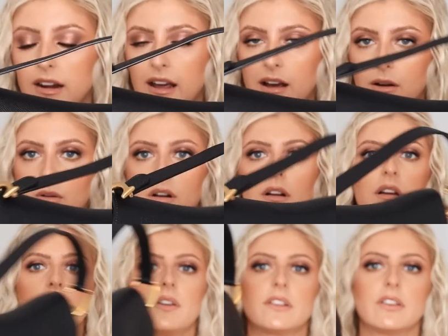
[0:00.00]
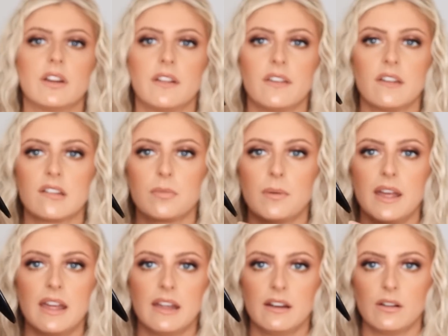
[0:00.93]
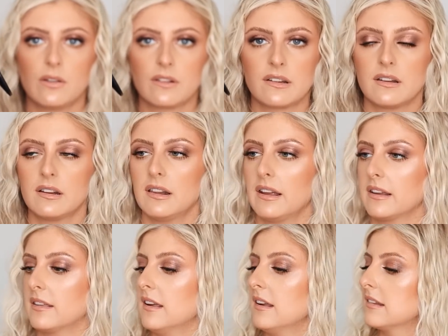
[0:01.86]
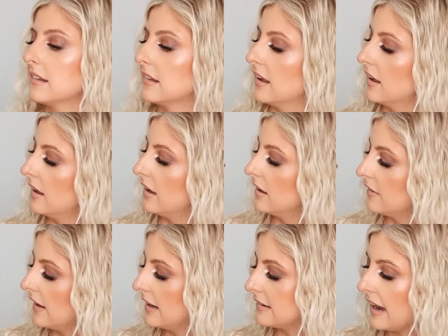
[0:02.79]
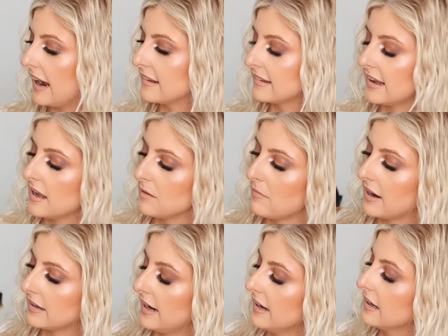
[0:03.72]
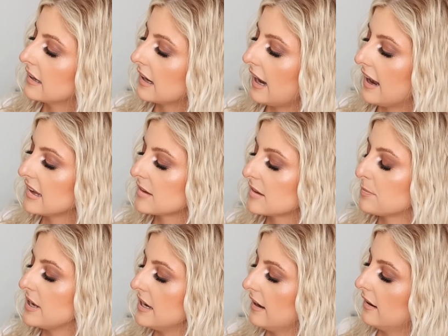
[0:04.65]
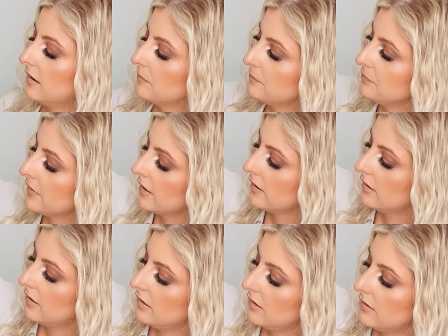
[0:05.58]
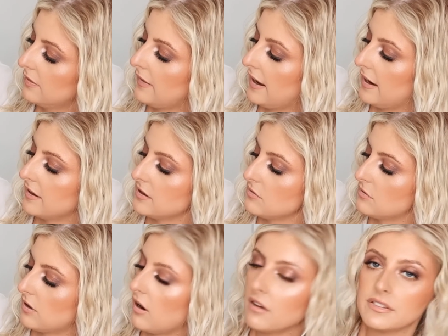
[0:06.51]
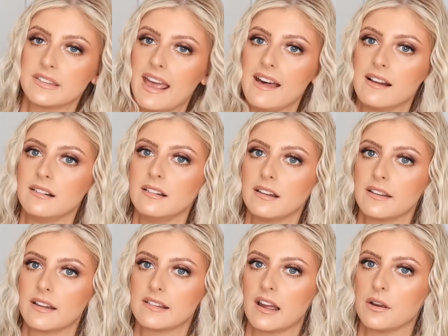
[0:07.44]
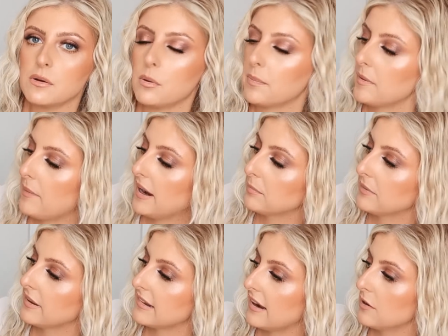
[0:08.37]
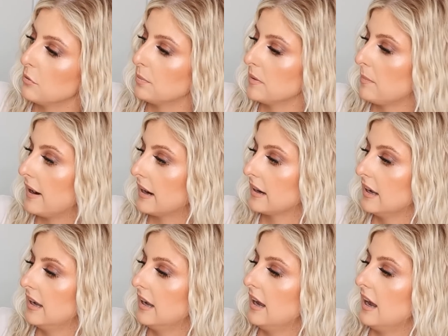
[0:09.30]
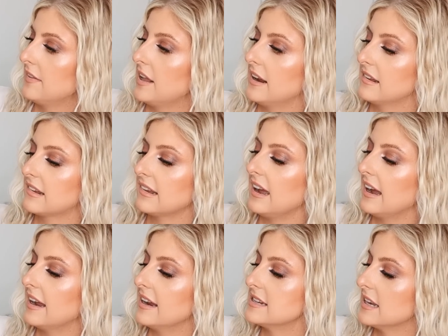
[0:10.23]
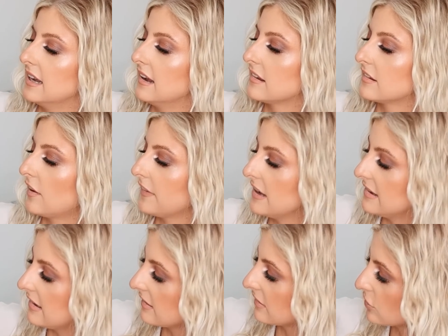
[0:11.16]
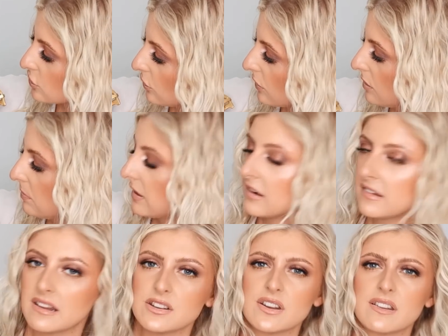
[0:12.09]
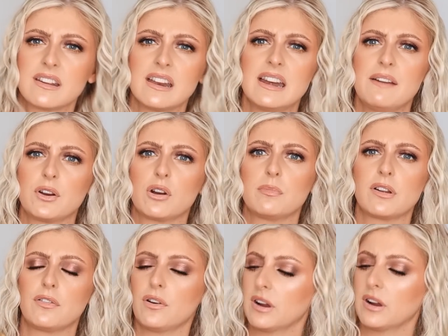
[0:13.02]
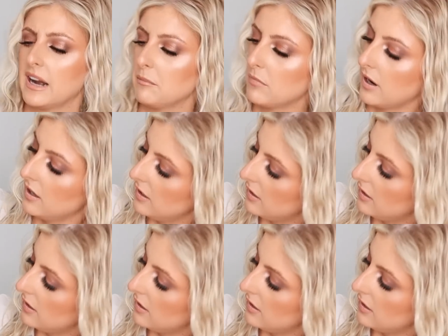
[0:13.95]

Now, if I turn it this way, it looks like this. It has a magnetic clasp here that you can't tell. That's how you open the bag. That's how you open the bag. And then inside, it's not the easiest to show you because it just, it never comes off on camera,